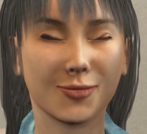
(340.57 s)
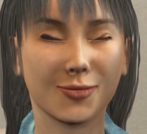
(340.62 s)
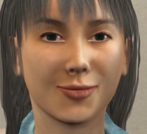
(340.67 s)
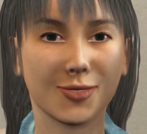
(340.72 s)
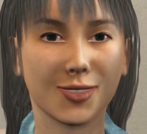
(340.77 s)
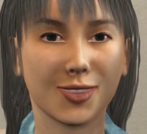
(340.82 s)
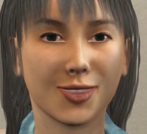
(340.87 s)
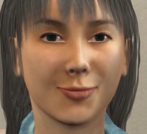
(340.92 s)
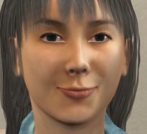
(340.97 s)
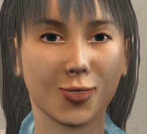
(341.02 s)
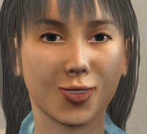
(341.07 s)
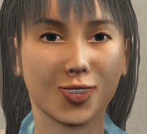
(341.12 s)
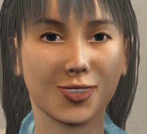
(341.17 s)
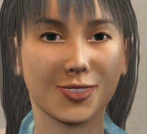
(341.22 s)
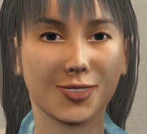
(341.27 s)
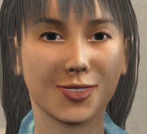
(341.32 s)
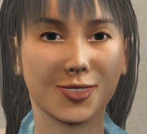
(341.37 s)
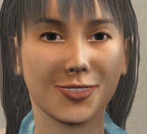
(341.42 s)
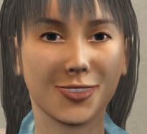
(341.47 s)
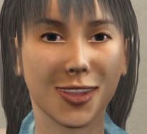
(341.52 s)
In
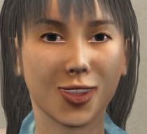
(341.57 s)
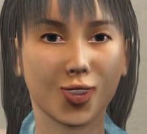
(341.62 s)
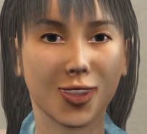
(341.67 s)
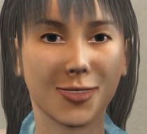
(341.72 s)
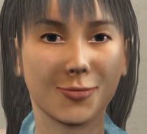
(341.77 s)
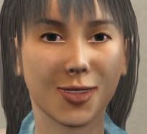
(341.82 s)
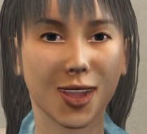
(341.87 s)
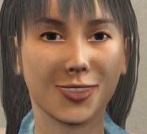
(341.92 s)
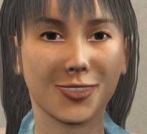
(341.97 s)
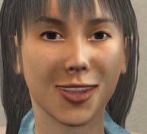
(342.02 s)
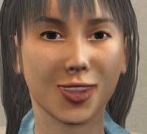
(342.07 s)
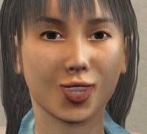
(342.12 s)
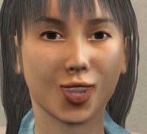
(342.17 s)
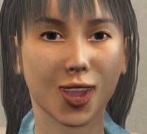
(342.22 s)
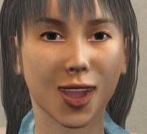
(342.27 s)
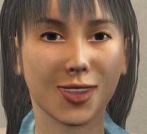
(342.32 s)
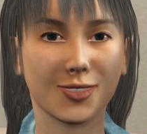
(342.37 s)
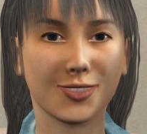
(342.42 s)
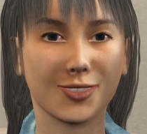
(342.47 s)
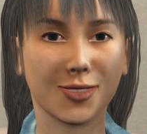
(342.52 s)
personal care
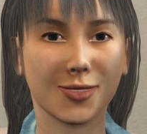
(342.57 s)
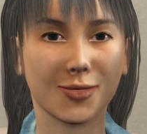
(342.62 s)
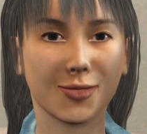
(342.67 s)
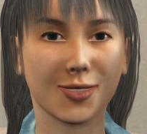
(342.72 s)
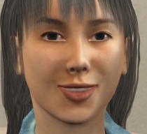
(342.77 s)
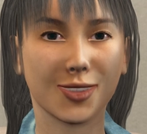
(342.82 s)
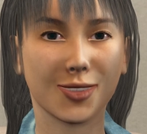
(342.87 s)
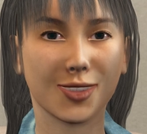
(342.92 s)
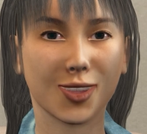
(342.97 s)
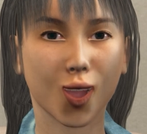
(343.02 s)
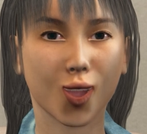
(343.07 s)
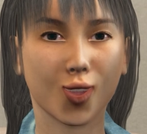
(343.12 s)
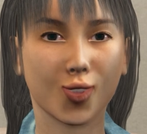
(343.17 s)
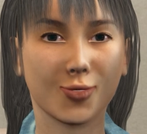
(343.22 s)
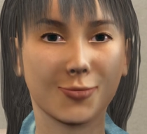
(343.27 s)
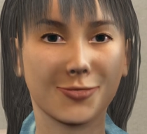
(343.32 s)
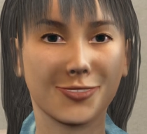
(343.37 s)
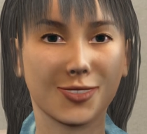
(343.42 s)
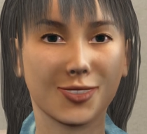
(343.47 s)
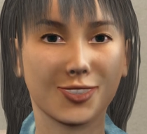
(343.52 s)
applications,
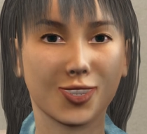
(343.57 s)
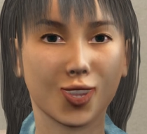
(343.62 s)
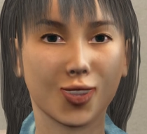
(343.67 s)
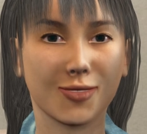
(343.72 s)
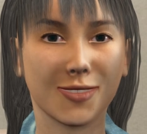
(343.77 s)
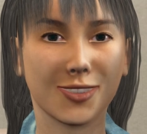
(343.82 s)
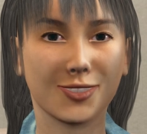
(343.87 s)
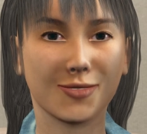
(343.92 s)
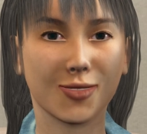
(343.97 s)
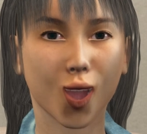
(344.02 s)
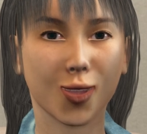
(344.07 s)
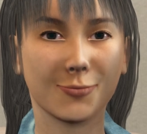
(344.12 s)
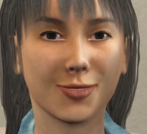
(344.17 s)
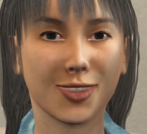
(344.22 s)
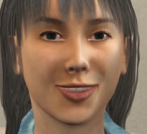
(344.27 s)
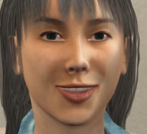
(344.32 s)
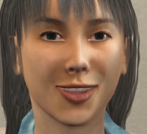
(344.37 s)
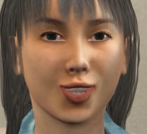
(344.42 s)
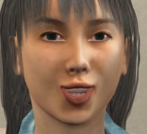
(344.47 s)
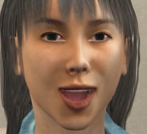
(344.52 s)
ethanolamines serve as
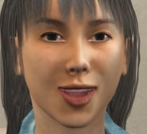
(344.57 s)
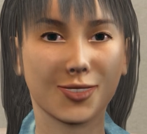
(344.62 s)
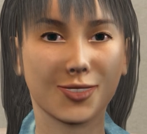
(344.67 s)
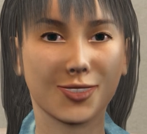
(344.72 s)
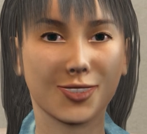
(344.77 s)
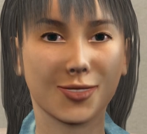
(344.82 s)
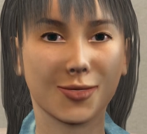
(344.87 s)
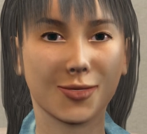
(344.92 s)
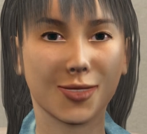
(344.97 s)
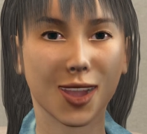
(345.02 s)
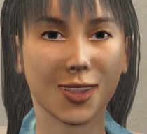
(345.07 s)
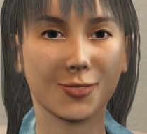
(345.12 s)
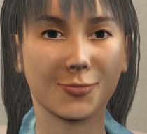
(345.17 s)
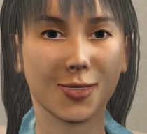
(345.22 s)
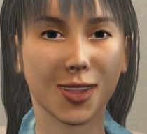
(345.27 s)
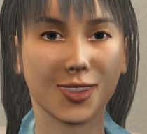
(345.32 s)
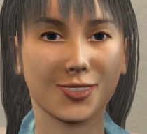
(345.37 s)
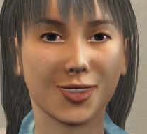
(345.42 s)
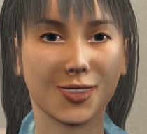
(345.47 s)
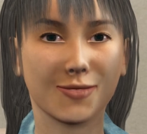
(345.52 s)
foaming agents,
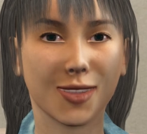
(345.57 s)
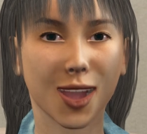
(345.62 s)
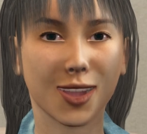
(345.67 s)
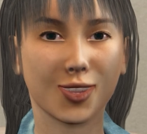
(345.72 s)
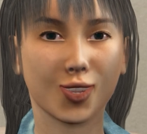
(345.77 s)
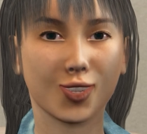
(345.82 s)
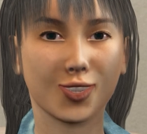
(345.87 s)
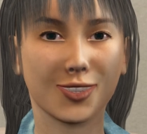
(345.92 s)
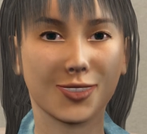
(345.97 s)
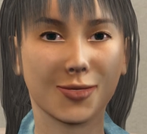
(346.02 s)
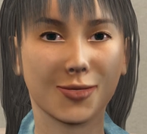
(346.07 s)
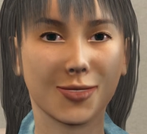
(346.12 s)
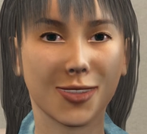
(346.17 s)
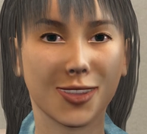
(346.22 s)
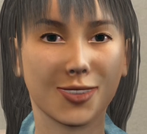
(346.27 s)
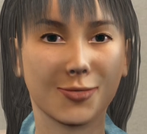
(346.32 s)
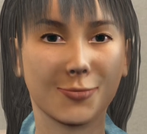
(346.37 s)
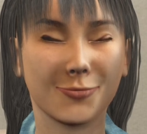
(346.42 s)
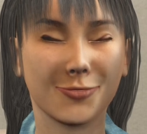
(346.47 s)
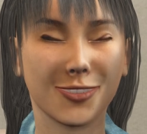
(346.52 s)
emulsifiers,
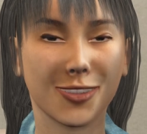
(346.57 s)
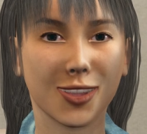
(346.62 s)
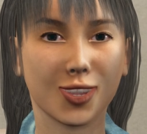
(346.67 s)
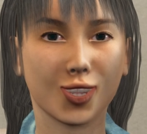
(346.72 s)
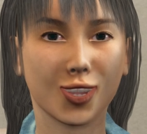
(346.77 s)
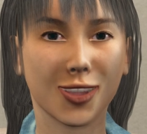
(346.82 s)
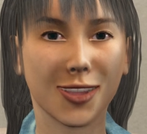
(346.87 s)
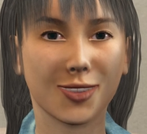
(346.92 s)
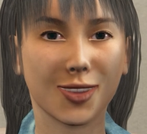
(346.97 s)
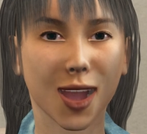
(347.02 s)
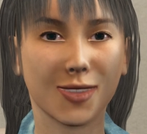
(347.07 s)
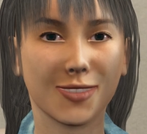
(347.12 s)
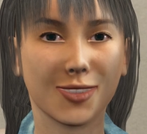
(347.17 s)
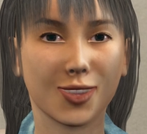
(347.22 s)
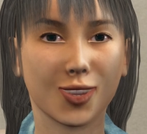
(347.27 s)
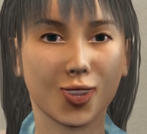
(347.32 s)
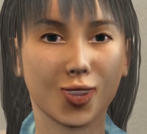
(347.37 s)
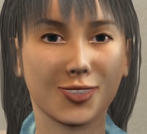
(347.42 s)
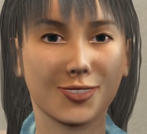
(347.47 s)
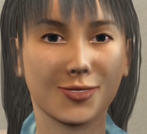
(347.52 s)
and pH
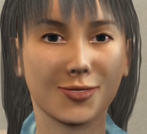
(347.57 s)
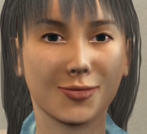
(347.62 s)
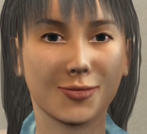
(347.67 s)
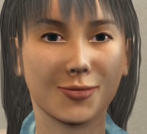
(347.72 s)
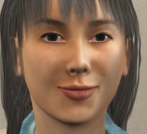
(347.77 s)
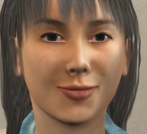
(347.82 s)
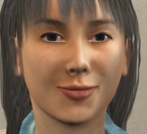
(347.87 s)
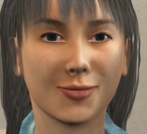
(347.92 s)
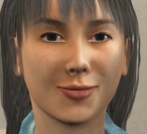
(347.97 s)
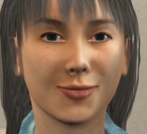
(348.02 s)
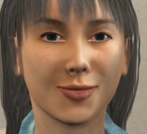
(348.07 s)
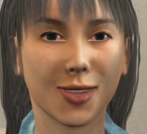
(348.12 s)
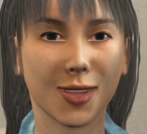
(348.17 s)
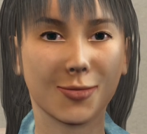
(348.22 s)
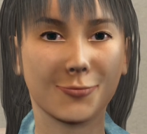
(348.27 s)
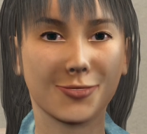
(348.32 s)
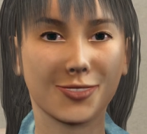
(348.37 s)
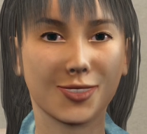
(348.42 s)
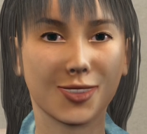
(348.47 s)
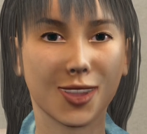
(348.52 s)
elevators.
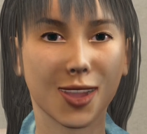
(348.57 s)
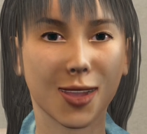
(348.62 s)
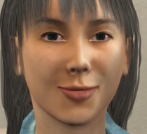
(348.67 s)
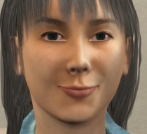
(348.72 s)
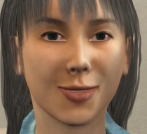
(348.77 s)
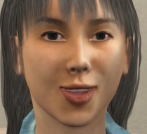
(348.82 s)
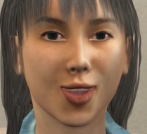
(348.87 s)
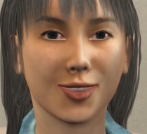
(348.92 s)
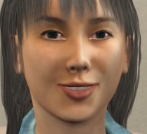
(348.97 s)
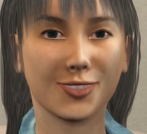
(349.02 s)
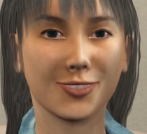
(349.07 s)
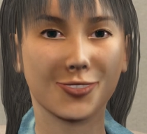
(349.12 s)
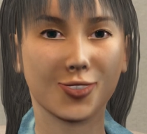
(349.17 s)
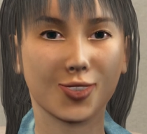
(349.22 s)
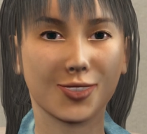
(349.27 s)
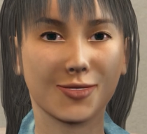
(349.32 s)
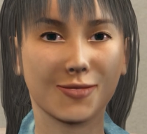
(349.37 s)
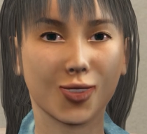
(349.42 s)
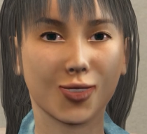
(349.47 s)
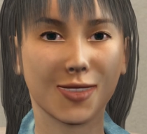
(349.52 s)
Amine compounds
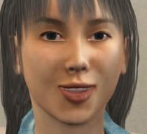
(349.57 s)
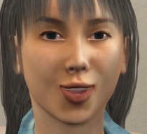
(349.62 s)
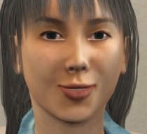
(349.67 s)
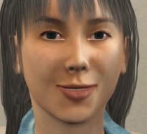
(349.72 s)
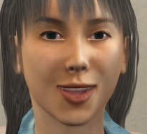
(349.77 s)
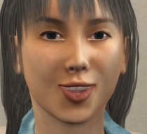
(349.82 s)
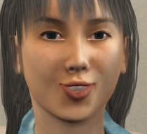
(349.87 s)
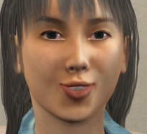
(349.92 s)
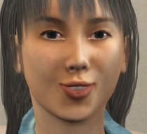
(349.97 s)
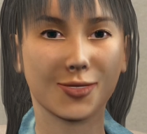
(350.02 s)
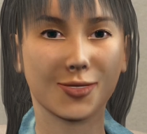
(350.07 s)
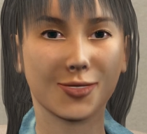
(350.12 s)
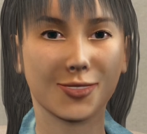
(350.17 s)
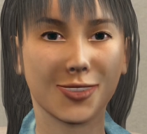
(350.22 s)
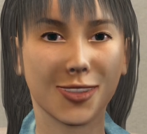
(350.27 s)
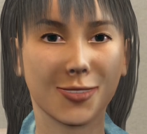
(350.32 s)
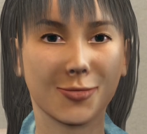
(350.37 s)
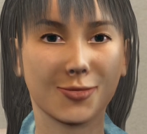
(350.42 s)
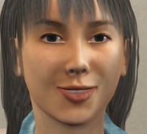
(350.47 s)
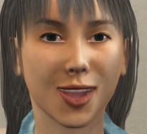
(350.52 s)
used for
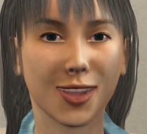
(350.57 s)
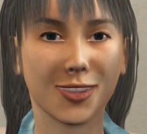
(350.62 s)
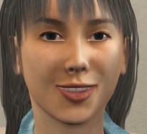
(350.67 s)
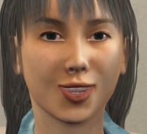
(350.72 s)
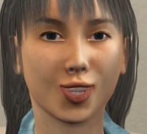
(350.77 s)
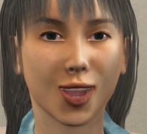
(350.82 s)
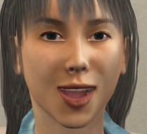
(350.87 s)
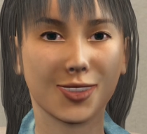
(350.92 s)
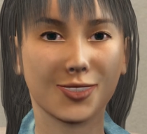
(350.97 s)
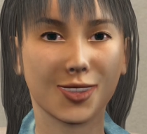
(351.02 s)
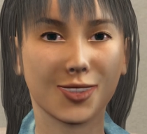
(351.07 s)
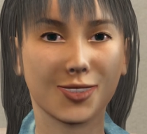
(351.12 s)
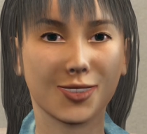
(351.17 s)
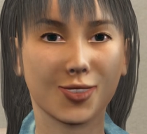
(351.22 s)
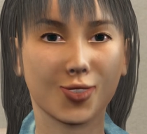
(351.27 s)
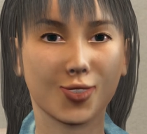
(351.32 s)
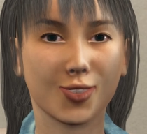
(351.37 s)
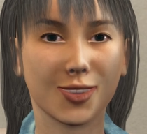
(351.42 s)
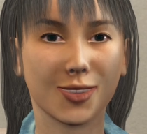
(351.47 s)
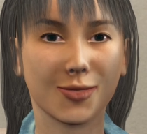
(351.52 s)
pharmaceutical applications
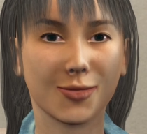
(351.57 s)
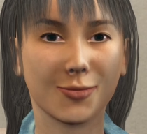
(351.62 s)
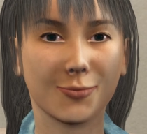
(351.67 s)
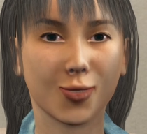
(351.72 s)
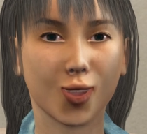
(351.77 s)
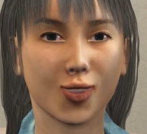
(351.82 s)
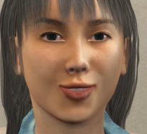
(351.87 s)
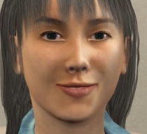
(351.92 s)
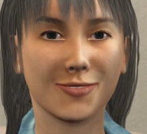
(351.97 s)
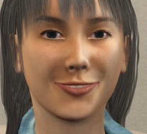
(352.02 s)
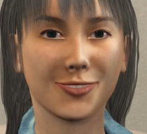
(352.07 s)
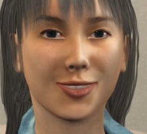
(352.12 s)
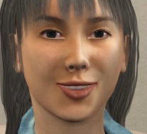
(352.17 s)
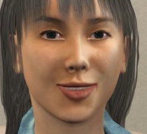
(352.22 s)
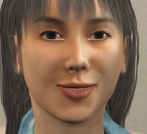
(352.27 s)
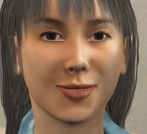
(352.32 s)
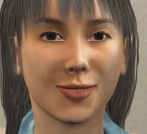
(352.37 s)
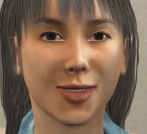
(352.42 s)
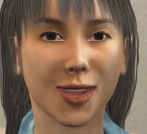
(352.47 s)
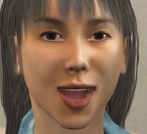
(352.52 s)
include morphine,
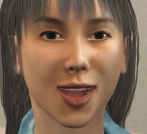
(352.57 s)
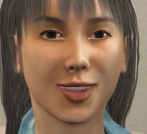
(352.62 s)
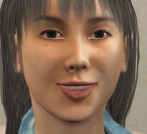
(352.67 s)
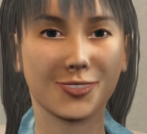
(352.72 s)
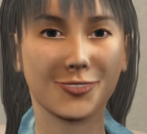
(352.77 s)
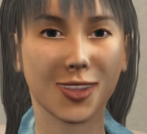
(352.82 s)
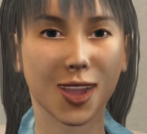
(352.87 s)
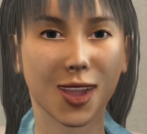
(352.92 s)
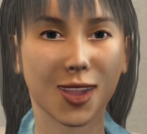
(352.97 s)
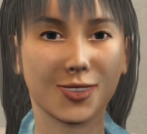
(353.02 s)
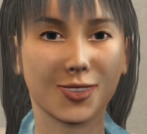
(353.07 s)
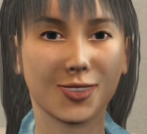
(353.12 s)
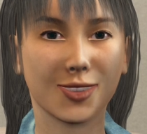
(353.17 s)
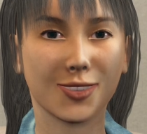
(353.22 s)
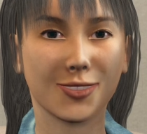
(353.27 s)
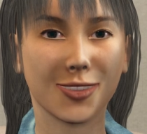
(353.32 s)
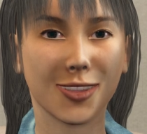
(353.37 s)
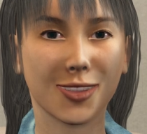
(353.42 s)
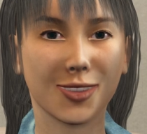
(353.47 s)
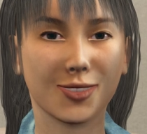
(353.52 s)

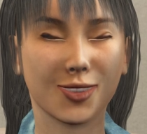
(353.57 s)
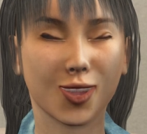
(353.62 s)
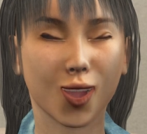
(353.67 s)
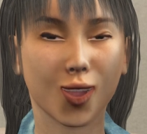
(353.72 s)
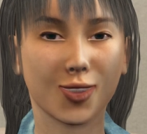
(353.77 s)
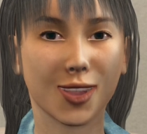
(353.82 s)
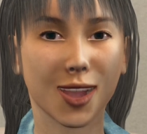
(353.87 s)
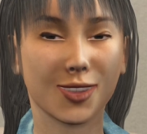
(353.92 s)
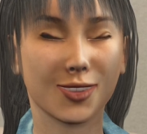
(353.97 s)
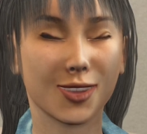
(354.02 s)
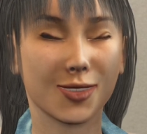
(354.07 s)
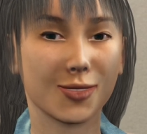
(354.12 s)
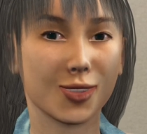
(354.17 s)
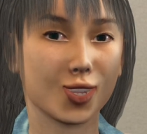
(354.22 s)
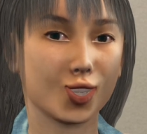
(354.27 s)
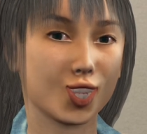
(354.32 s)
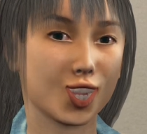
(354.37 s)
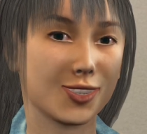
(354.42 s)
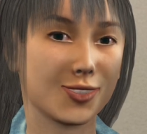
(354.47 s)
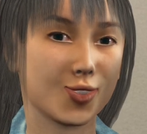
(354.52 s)
OxyContin, and codeine,
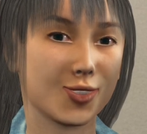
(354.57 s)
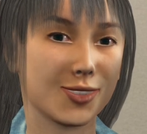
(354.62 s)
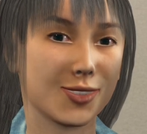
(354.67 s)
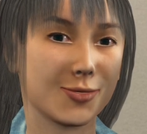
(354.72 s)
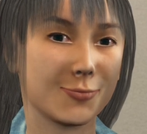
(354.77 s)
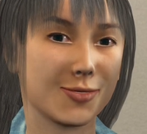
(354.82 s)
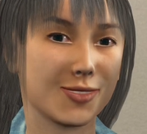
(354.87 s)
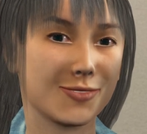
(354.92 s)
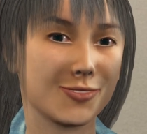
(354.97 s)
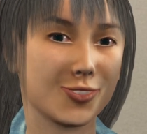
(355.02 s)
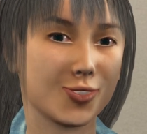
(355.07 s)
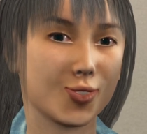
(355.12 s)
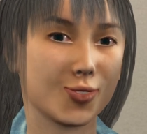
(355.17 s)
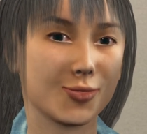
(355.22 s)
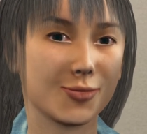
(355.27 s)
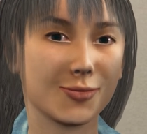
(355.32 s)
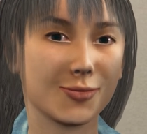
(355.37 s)
just to name a few.